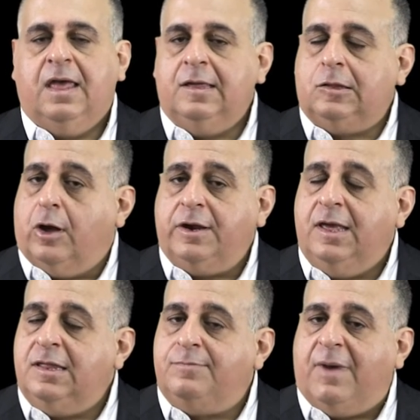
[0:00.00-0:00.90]
Is not
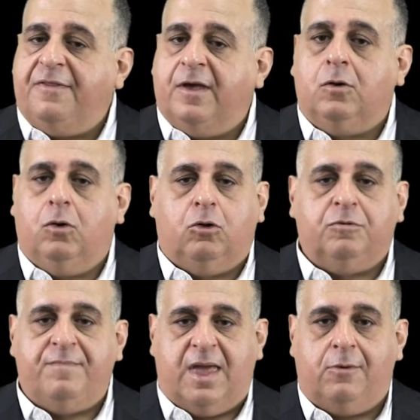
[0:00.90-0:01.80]
his mother
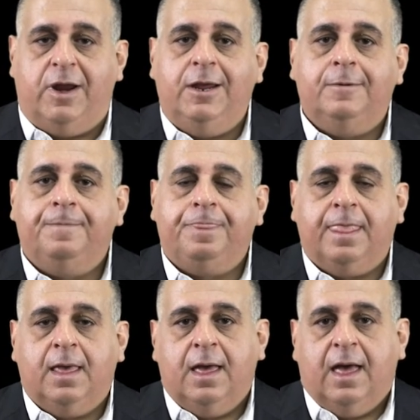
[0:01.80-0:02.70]
called Mary?
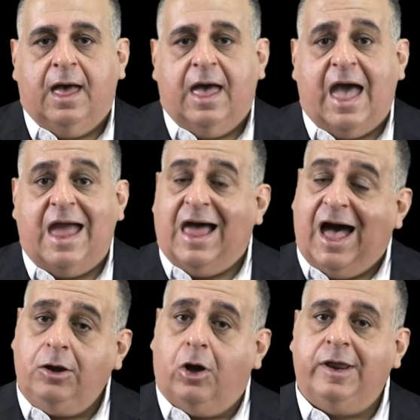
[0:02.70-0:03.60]
And
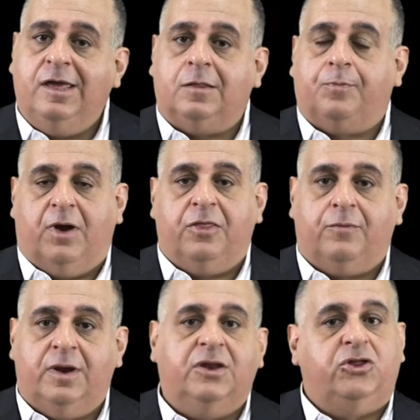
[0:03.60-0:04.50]
are not his
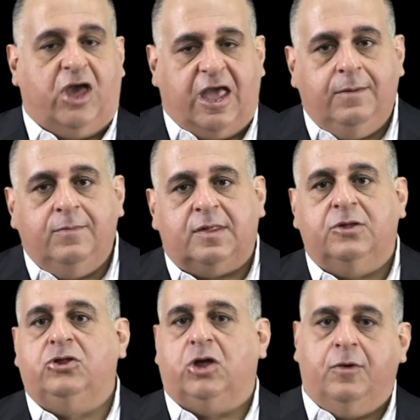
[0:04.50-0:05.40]
brethren James
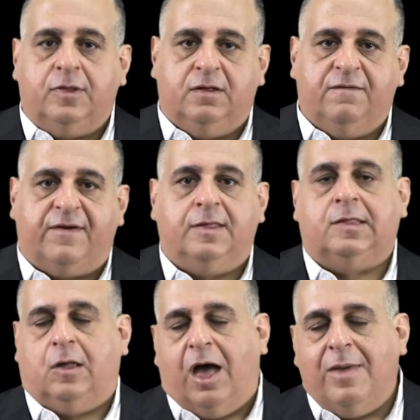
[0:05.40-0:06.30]
and Joseph and
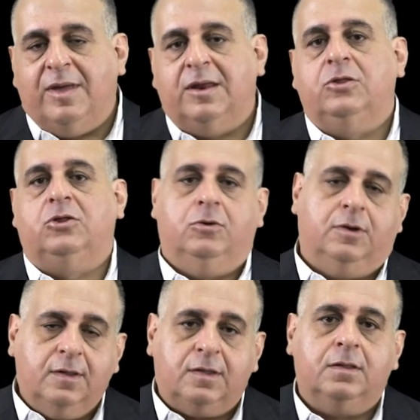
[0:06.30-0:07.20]
Simon and
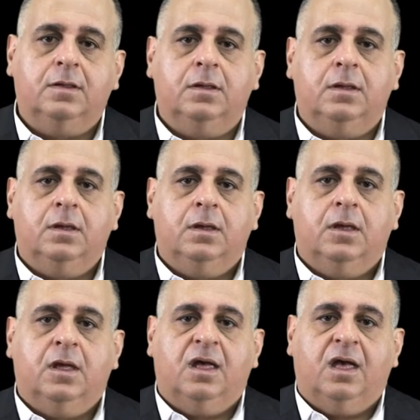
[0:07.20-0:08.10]
Judas?
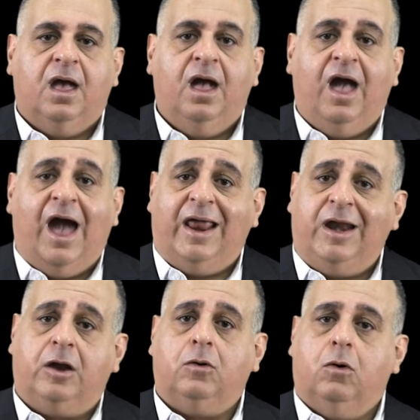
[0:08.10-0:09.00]
And are
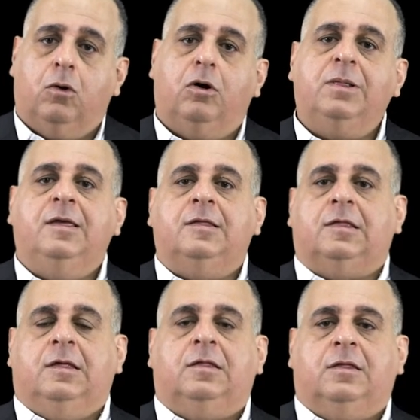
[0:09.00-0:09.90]
not all his
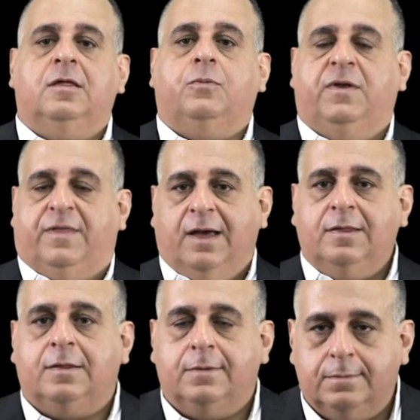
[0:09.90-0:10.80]
sisters with
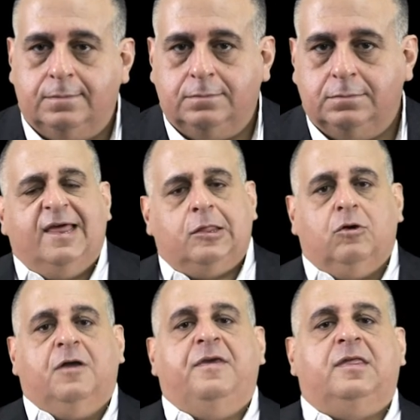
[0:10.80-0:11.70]
us?" Let us
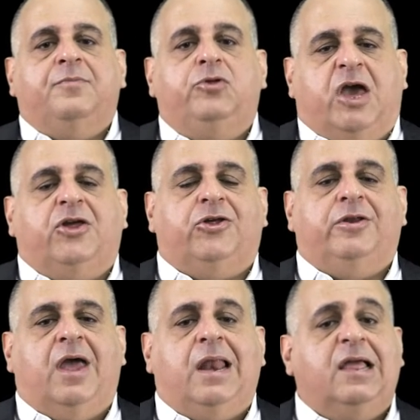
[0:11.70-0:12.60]
look at this
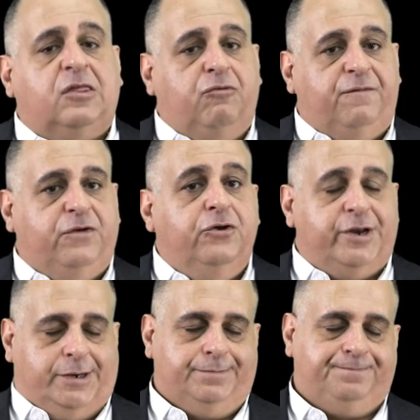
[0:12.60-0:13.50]
objection and let's refute
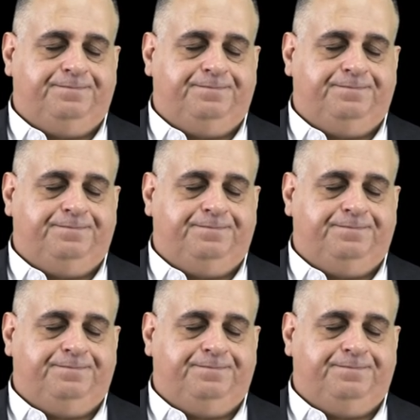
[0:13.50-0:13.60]
it.